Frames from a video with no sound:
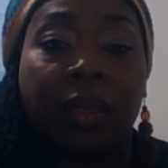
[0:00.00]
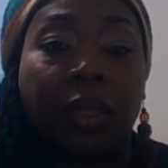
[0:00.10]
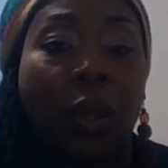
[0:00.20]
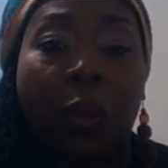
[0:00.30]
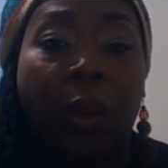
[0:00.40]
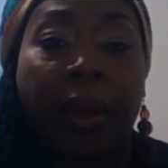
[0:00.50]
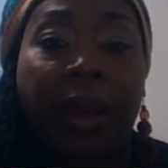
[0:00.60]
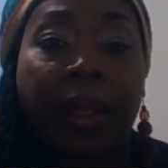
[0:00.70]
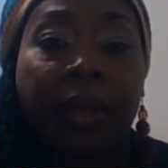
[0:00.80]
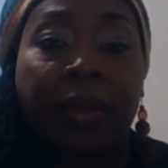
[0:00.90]
Don't
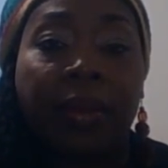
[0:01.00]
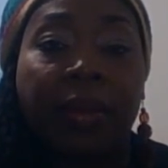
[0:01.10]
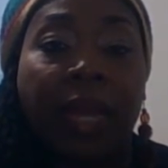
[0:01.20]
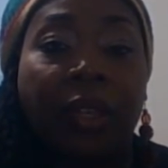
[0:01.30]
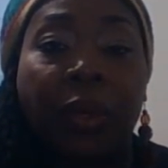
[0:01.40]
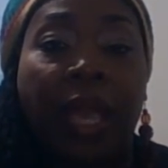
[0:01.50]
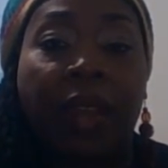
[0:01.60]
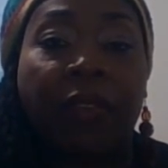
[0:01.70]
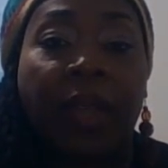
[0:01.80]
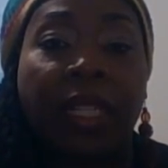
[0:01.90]
worry that
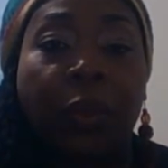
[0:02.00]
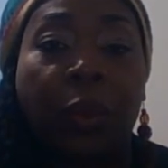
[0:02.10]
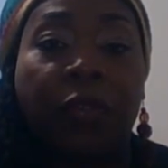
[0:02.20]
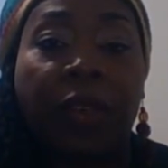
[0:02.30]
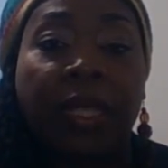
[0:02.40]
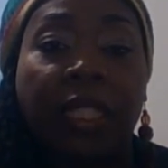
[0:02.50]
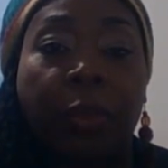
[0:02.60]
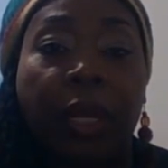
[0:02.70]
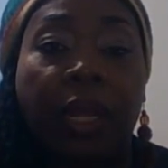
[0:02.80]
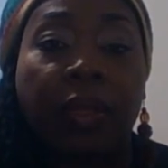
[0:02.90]
you won't find
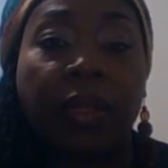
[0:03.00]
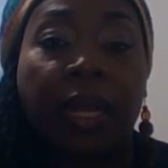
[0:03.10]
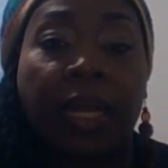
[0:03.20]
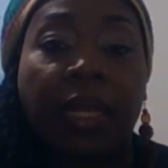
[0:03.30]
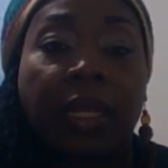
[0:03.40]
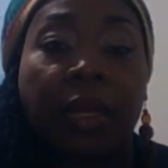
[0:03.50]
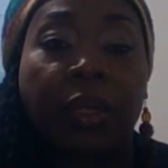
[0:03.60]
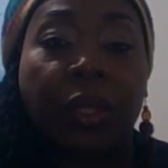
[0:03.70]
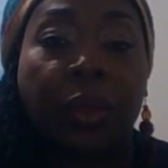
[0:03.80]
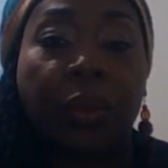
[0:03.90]
someone else like he
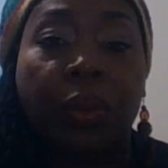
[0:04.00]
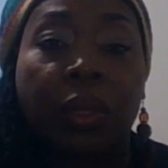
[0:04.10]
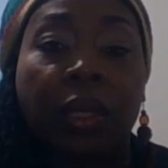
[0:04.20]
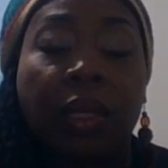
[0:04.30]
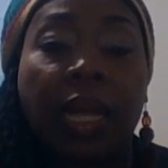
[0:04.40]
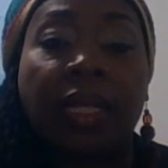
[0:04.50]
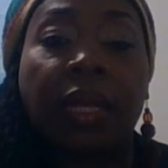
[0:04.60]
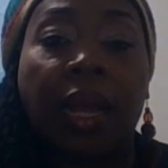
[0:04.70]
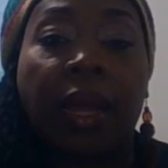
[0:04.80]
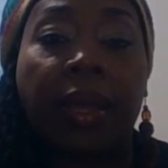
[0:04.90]
tells you. That's
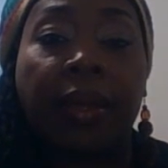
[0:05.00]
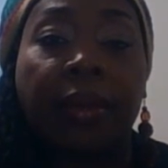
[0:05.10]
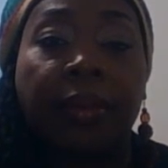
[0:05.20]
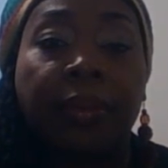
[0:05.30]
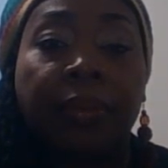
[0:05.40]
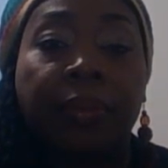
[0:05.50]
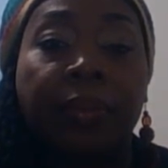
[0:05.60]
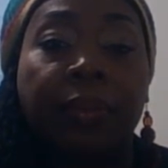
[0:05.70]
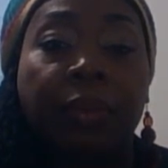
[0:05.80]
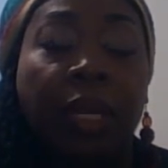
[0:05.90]
a lie.
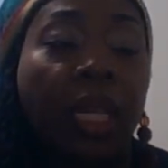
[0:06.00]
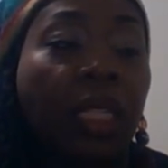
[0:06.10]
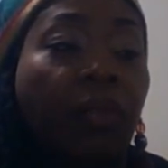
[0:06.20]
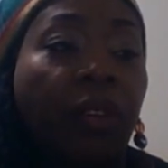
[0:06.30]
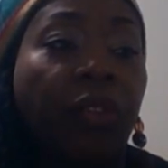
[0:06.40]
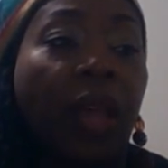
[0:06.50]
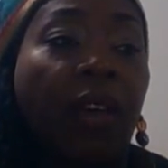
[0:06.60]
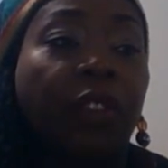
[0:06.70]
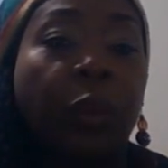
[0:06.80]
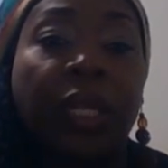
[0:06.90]
Because even if you
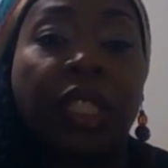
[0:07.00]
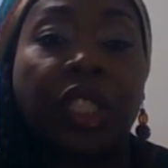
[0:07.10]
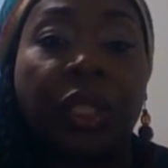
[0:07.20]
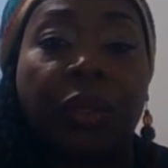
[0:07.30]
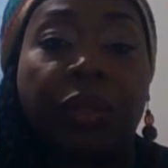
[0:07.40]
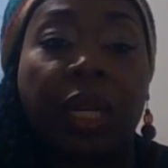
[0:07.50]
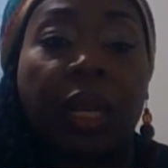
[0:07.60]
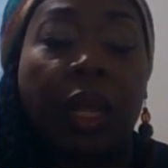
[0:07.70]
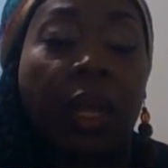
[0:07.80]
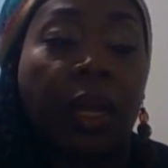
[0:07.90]
have 20
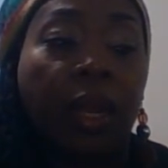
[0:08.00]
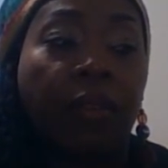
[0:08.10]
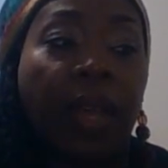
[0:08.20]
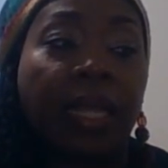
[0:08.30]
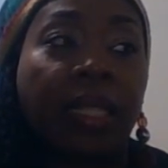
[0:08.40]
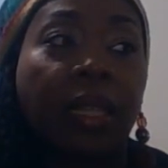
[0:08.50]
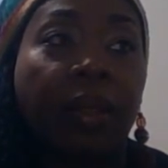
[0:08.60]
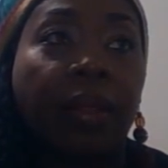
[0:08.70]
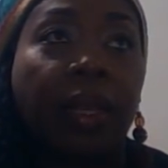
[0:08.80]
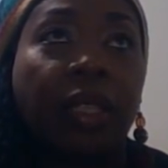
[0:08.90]
children, love has
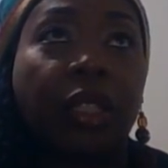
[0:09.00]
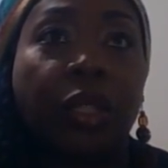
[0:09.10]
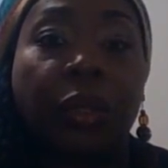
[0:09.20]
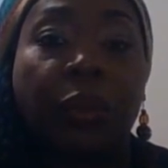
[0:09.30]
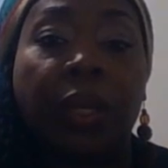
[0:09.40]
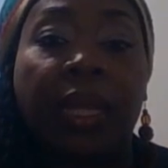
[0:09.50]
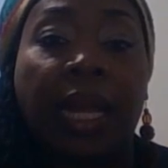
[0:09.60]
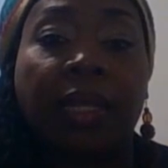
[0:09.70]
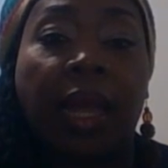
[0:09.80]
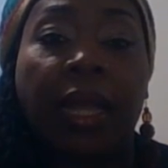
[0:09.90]
nothing to do with
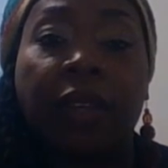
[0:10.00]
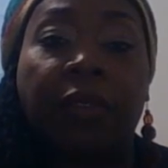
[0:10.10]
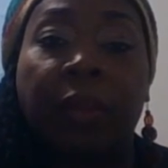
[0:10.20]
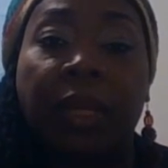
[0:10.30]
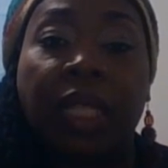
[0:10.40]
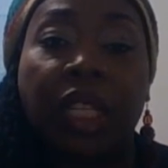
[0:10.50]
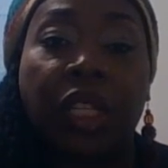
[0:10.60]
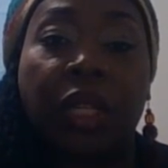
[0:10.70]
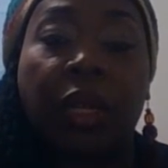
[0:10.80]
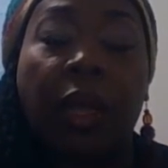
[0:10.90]
that kind of
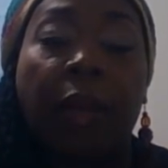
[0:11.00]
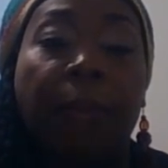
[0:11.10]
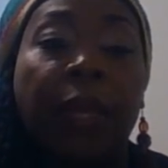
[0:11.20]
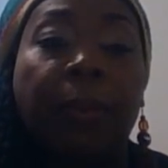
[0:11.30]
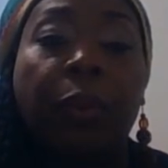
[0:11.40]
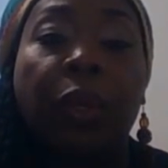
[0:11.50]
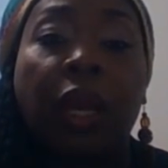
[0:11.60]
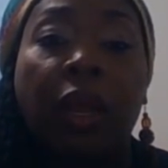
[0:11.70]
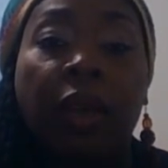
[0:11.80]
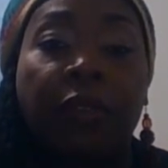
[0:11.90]
limitation. People will
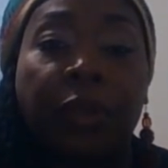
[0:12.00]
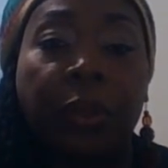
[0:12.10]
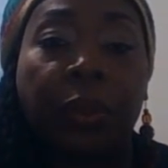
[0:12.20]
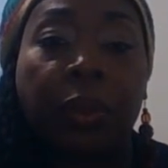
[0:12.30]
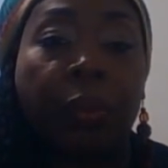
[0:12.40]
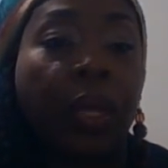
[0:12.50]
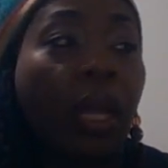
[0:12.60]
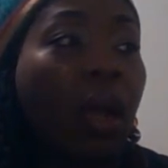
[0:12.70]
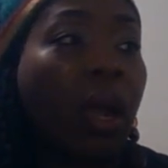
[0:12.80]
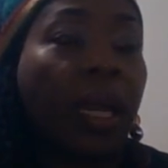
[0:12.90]
love you
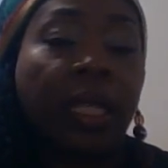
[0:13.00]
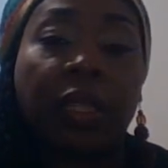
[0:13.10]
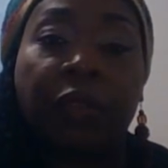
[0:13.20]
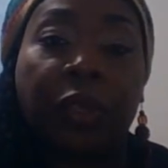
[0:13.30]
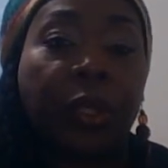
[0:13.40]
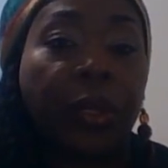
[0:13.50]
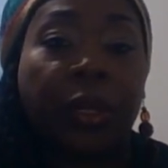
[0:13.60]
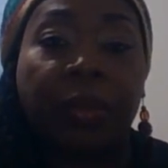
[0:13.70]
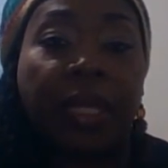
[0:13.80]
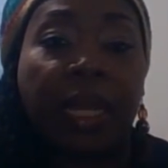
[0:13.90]
regardless of your
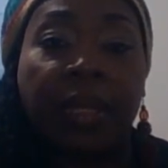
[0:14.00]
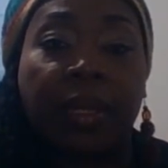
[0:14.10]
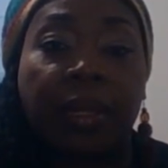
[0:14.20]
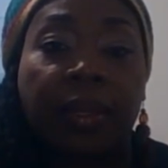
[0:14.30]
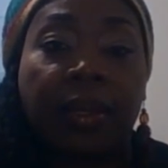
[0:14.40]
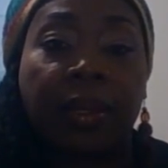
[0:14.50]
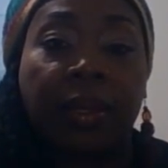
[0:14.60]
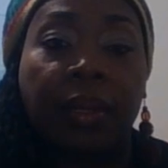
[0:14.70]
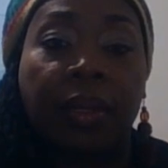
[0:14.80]
circumstances.